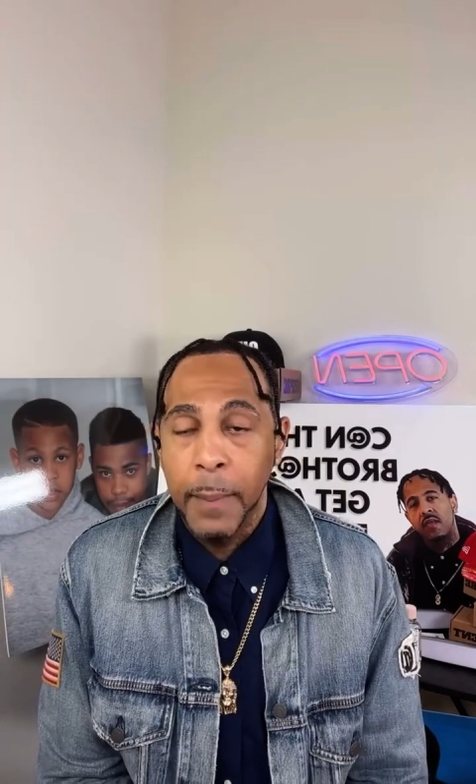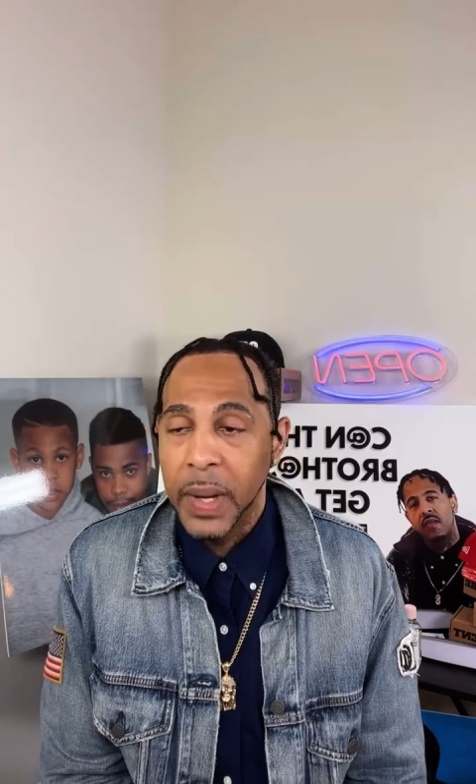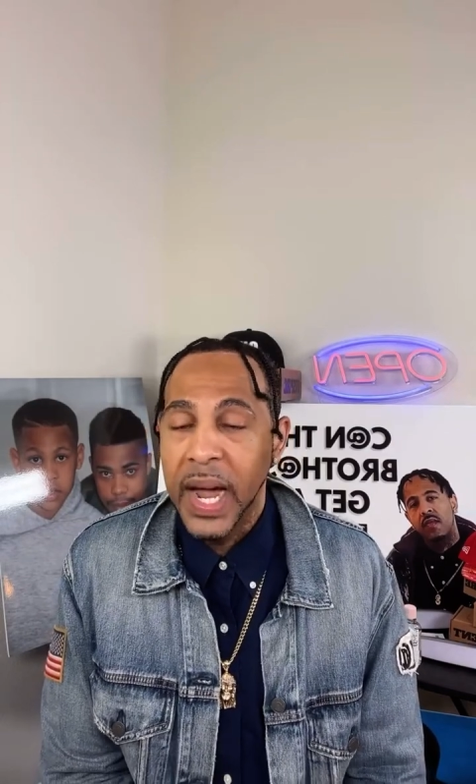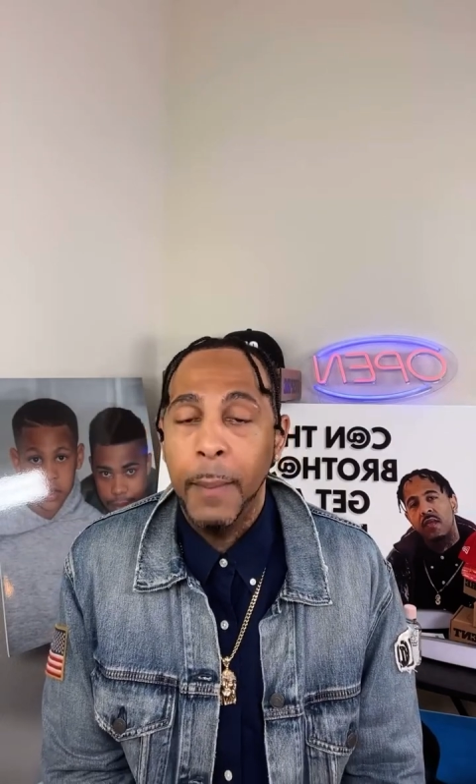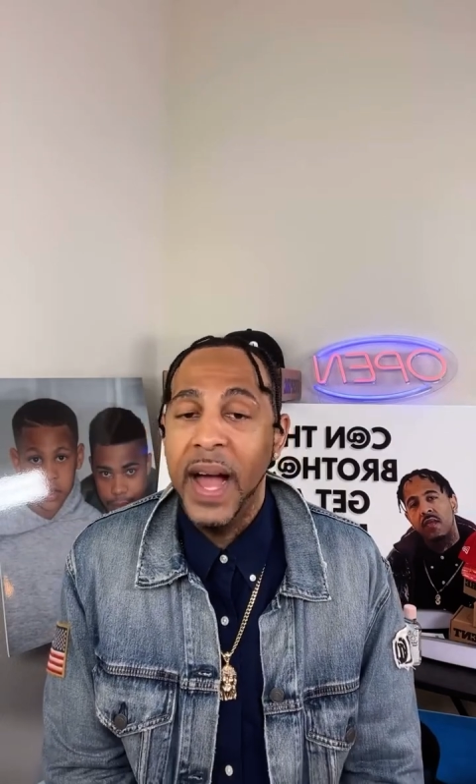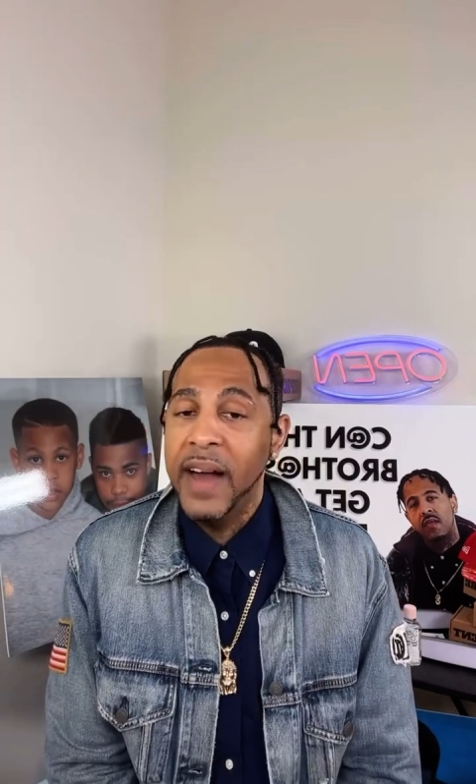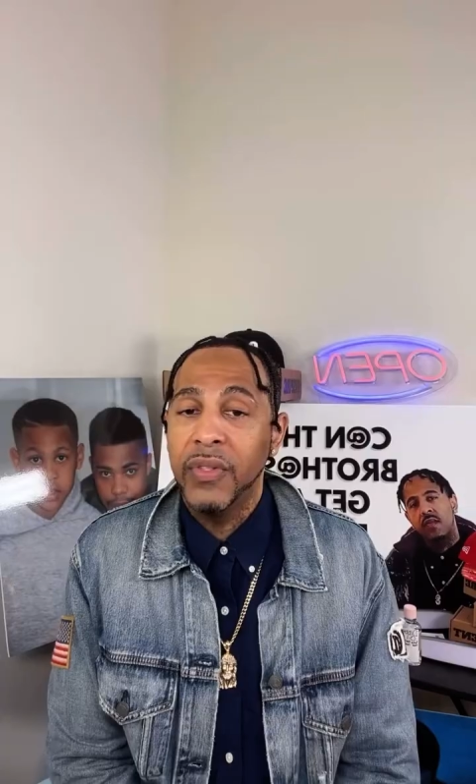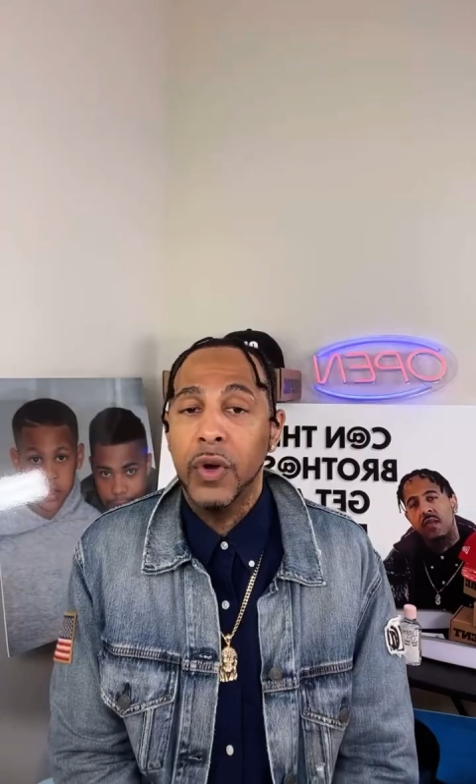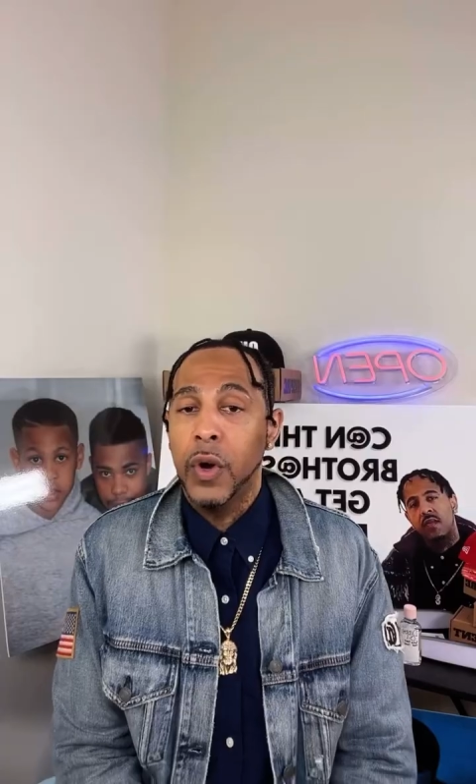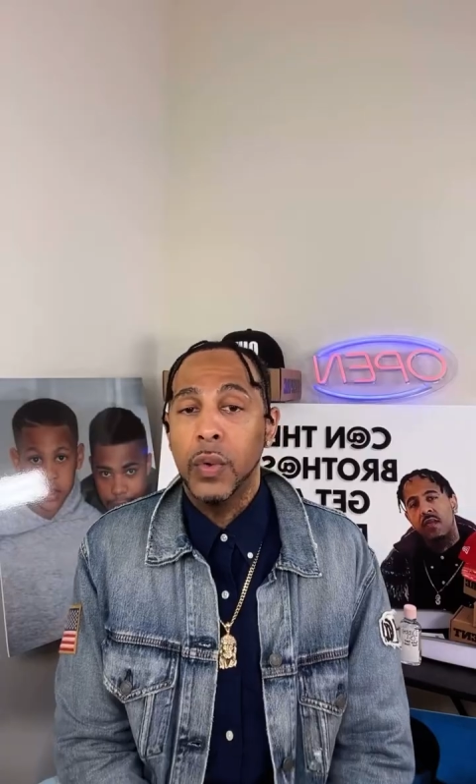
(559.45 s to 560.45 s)
but I'm going to have to
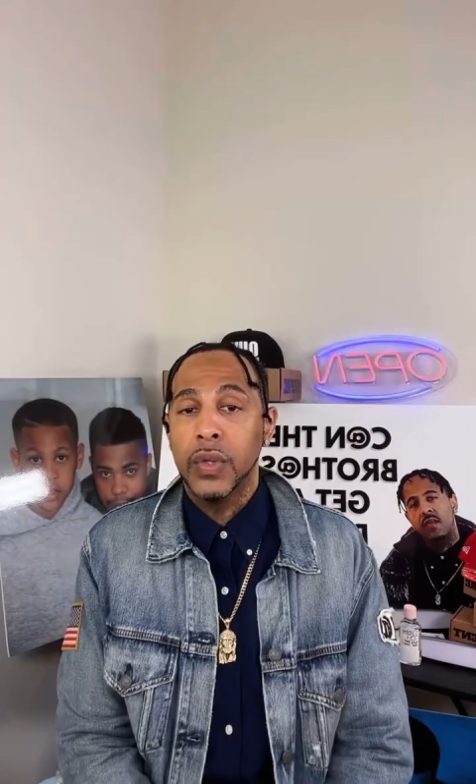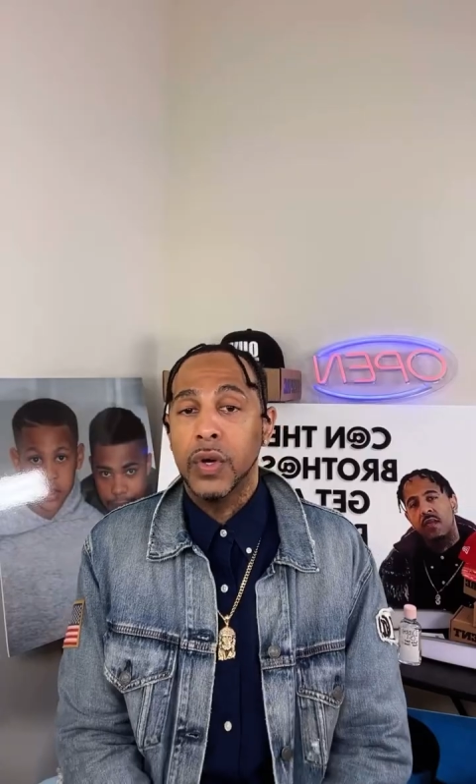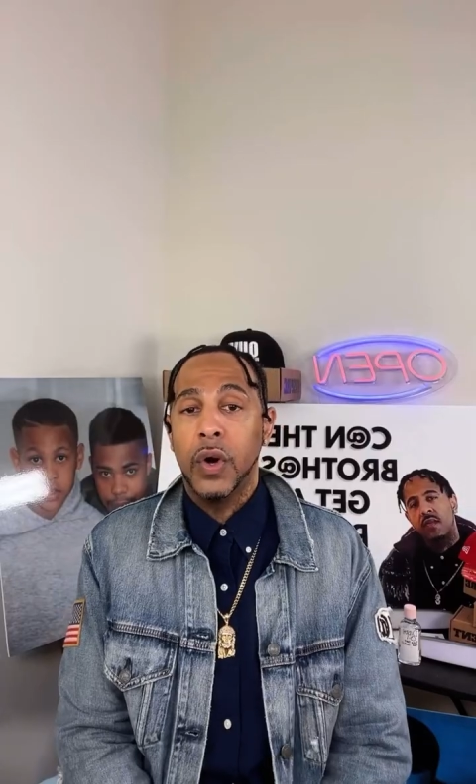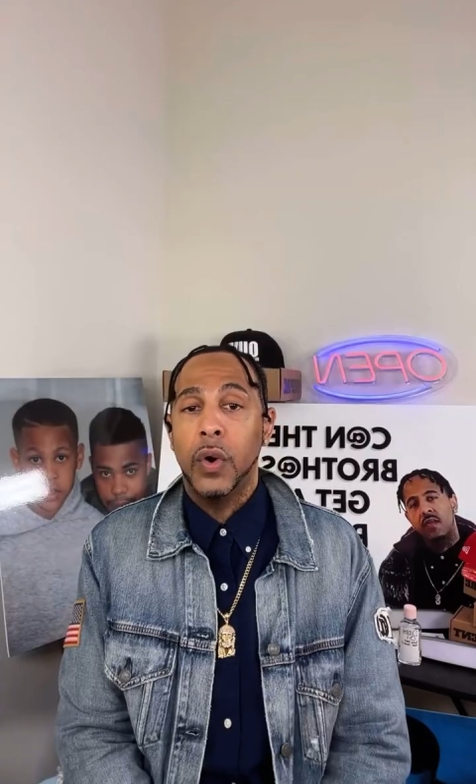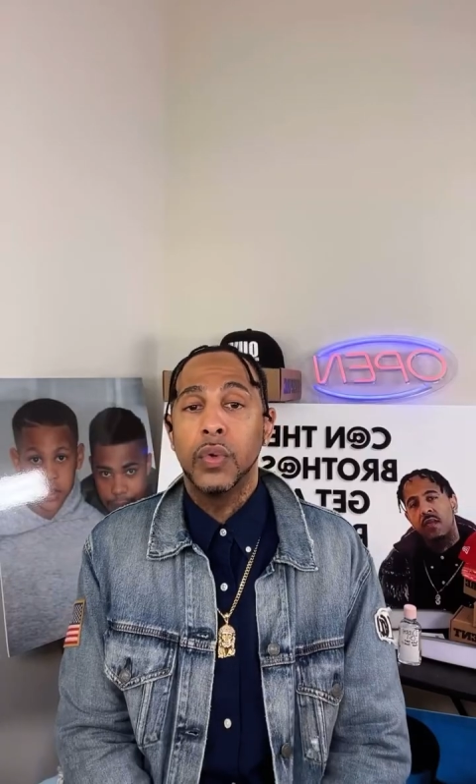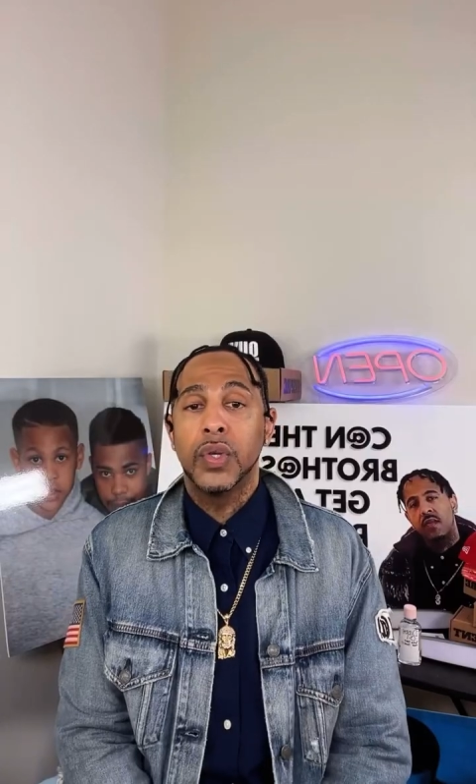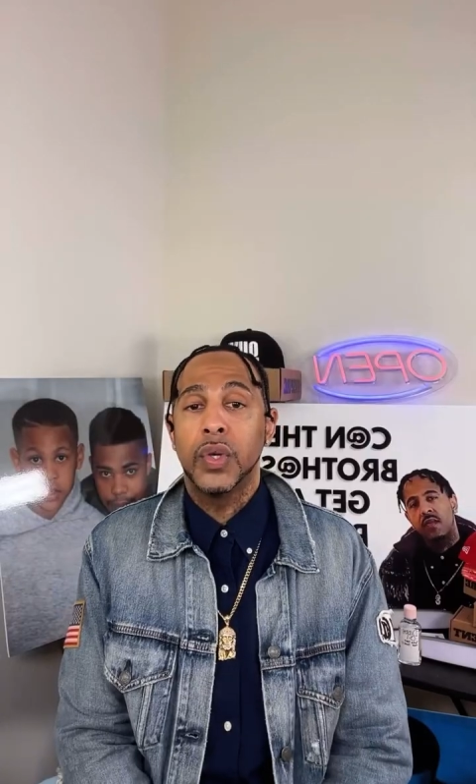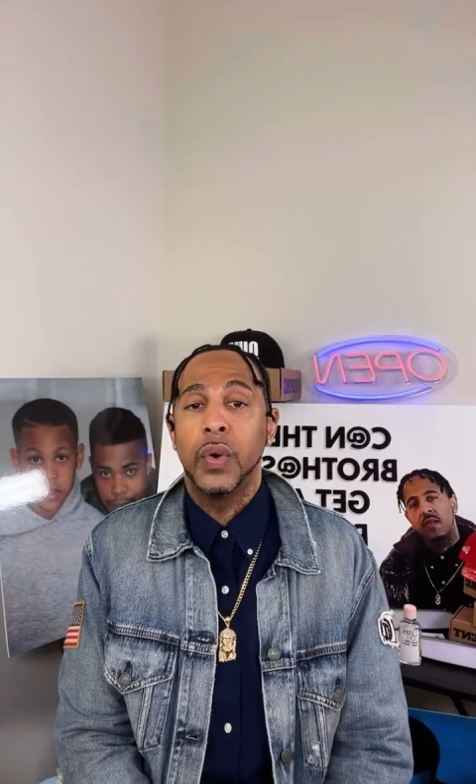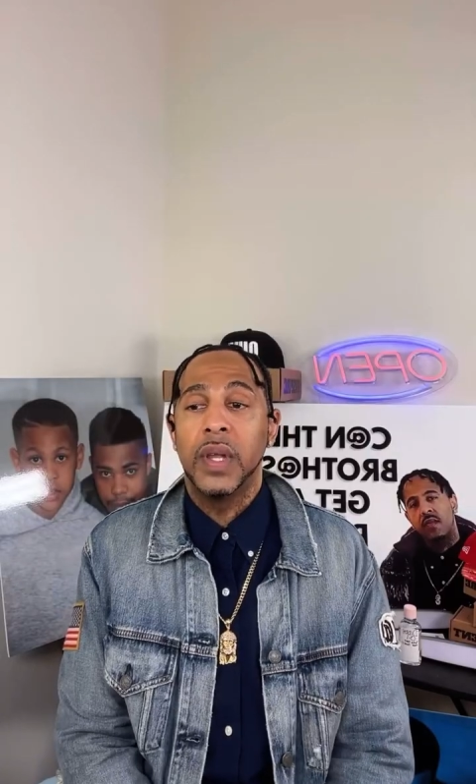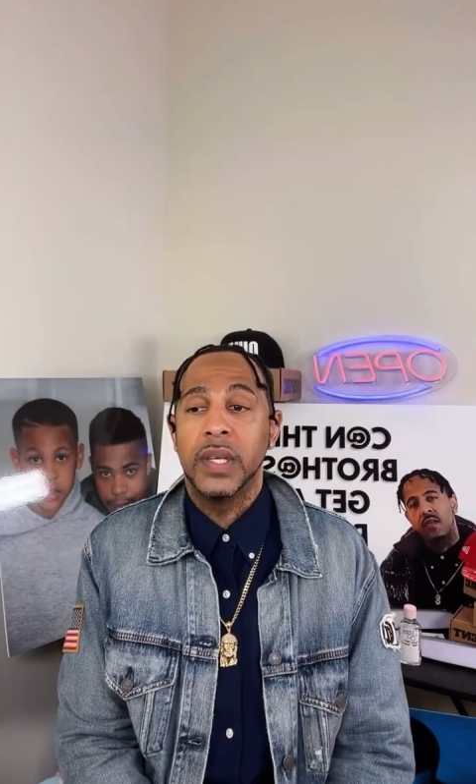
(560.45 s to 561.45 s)
go with the Colts
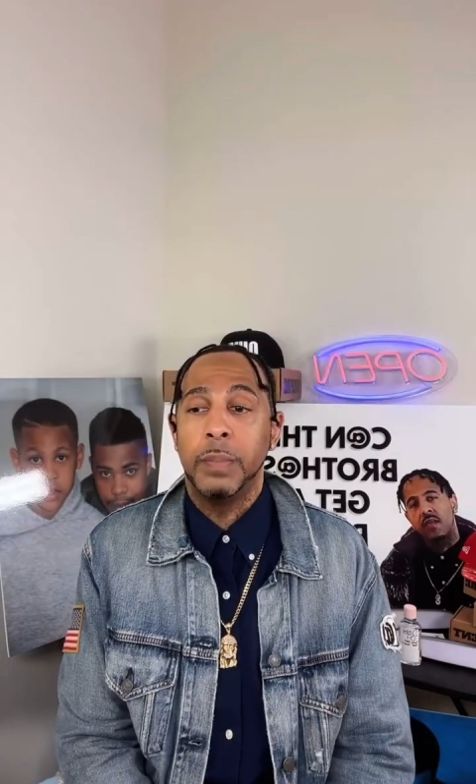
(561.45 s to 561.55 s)
on this.